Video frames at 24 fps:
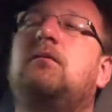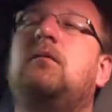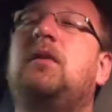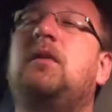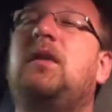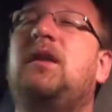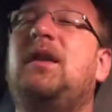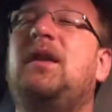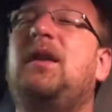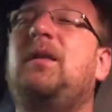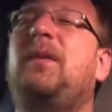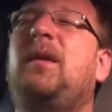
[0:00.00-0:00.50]

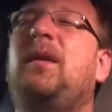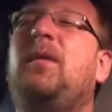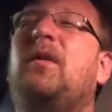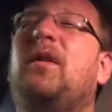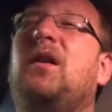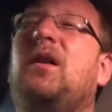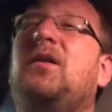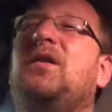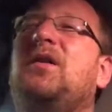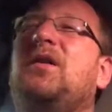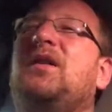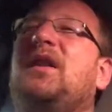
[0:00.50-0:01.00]
You need people
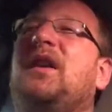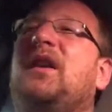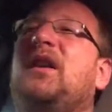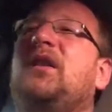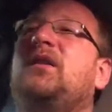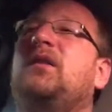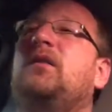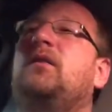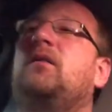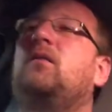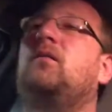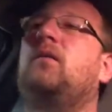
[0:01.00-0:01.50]
to understand
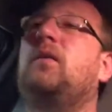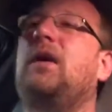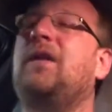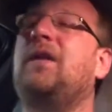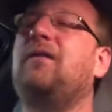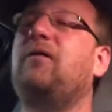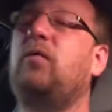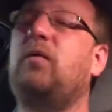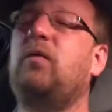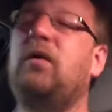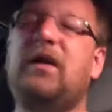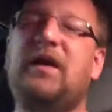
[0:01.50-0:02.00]
you.
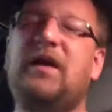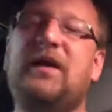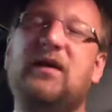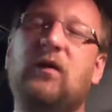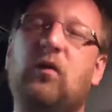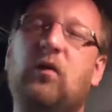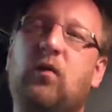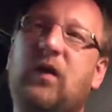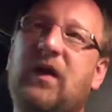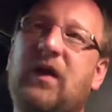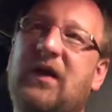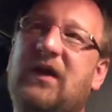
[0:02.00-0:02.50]
Everyone needs a
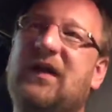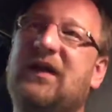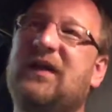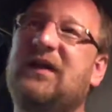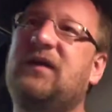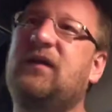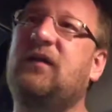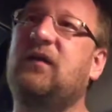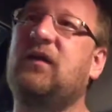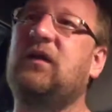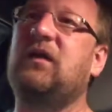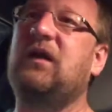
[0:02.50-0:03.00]
witness
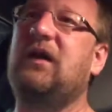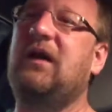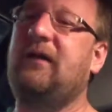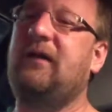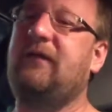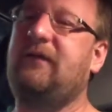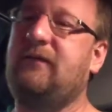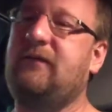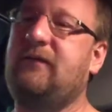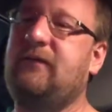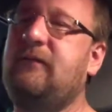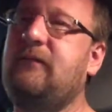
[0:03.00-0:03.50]
to their
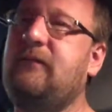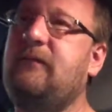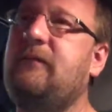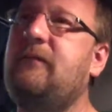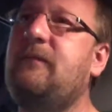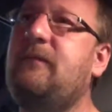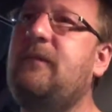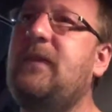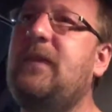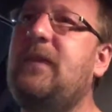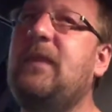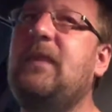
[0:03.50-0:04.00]
life.
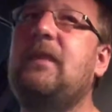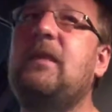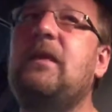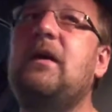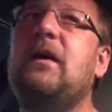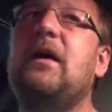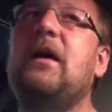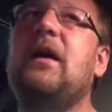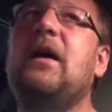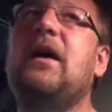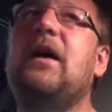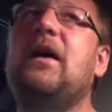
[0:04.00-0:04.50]

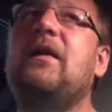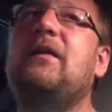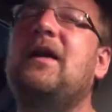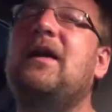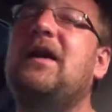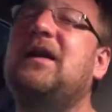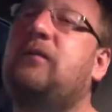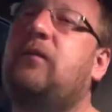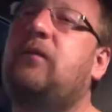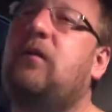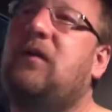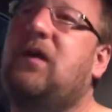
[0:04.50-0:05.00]
And
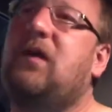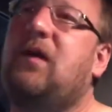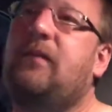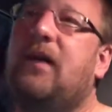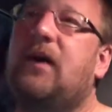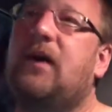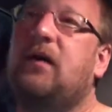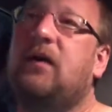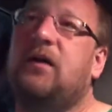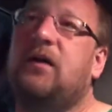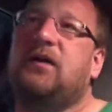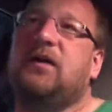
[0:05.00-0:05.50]
that's part of what
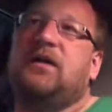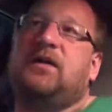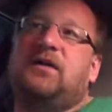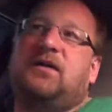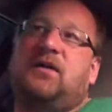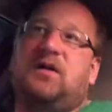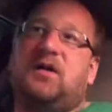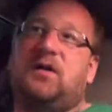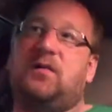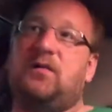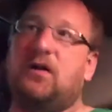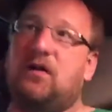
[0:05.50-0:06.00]
marriage is. You
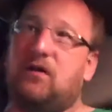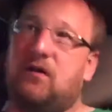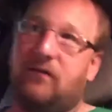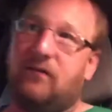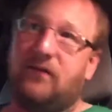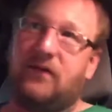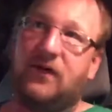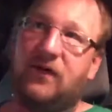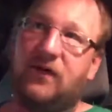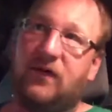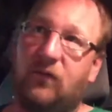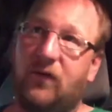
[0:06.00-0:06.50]
come home,
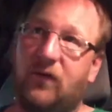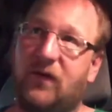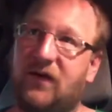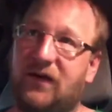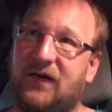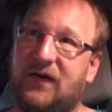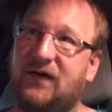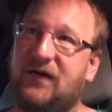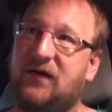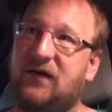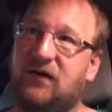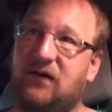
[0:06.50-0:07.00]
there's a
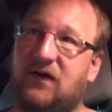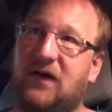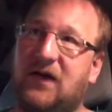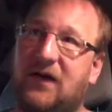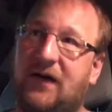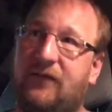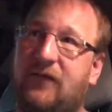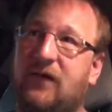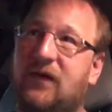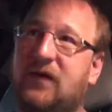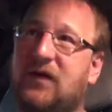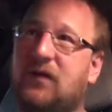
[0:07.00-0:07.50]
witness to your
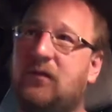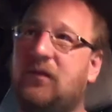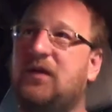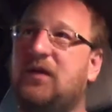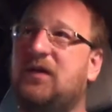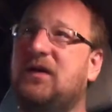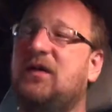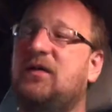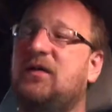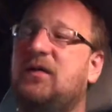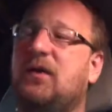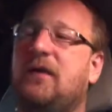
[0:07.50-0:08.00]
life. There's someone
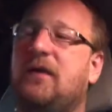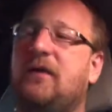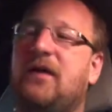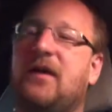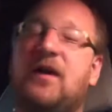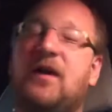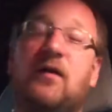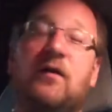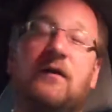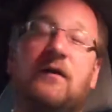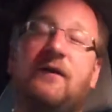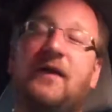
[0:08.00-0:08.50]
sees you every
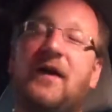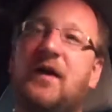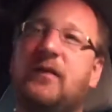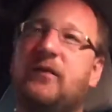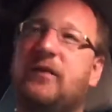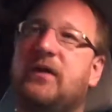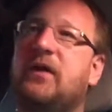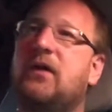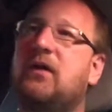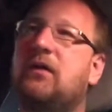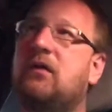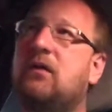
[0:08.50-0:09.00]
day, or
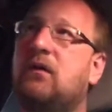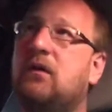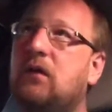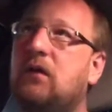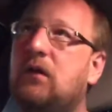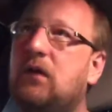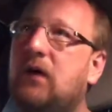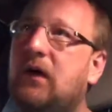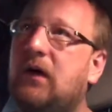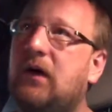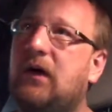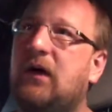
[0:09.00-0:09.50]
family.
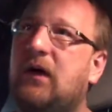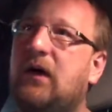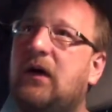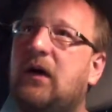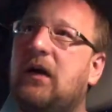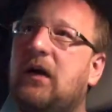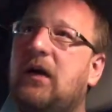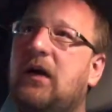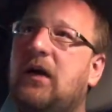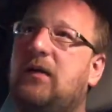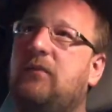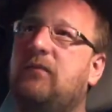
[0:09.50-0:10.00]

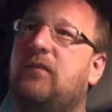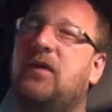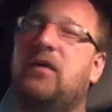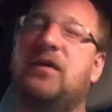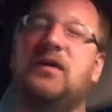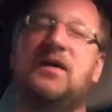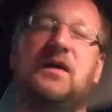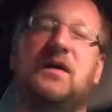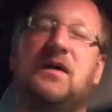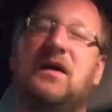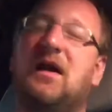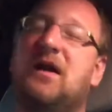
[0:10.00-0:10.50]
And
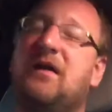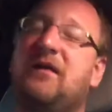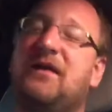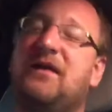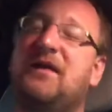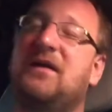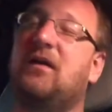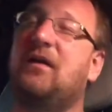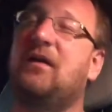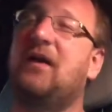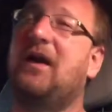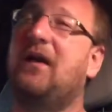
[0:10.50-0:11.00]
a lot of us
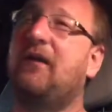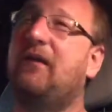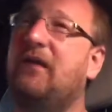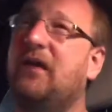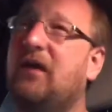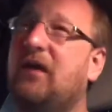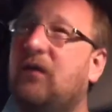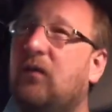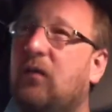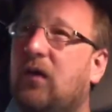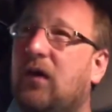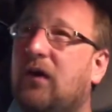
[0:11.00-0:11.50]
don't have
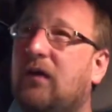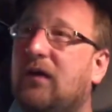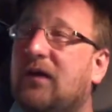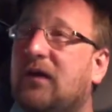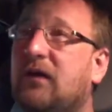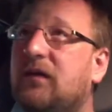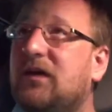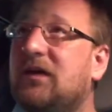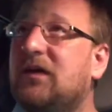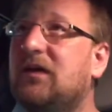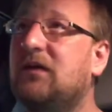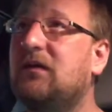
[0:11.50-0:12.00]
either one of
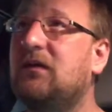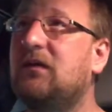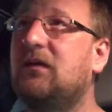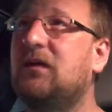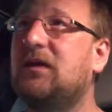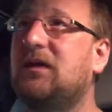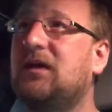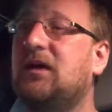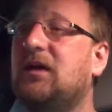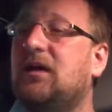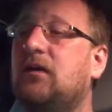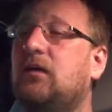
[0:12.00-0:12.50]
those.
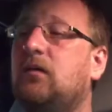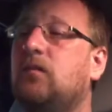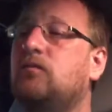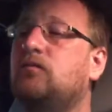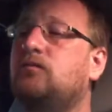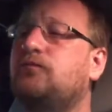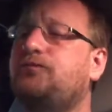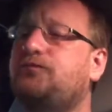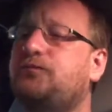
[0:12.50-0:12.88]
So